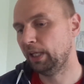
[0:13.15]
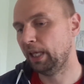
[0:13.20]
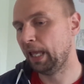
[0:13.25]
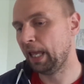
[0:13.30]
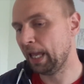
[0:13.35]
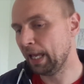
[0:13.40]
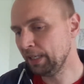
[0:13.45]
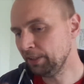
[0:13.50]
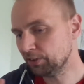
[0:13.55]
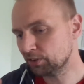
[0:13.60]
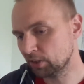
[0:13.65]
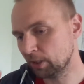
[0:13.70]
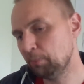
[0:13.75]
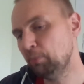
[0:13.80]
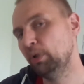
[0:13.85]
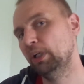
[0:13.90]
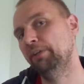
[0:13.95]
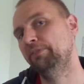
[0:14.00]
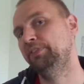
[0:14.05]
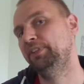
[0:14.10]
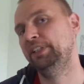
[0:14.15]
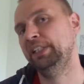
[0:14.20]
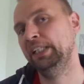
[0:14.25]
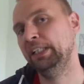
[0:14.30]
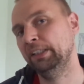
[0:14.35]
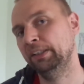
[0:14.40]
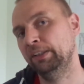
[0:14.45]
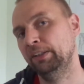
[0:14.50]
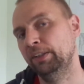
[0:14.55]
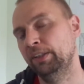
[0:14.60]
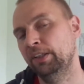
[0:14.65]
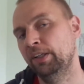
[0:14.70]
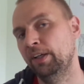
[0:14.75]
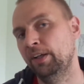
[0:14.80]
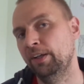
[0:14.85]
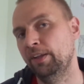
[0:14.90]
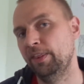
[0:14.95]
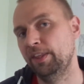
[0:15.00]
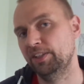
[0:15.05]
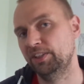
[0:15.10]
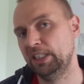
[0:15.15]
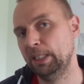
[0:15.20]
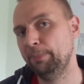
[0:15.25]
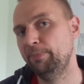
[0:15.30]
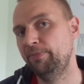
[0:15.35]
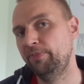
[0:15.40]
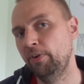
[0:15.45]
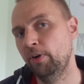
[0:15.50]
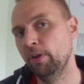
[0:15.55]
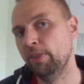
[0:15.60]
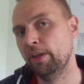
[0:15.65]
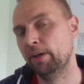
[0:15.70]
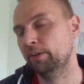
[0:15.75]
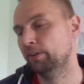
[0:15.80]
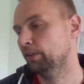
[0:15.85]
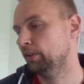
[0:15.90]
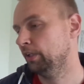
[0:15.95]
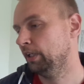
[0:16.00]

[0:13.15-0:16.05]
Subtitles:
And some will have taken the step further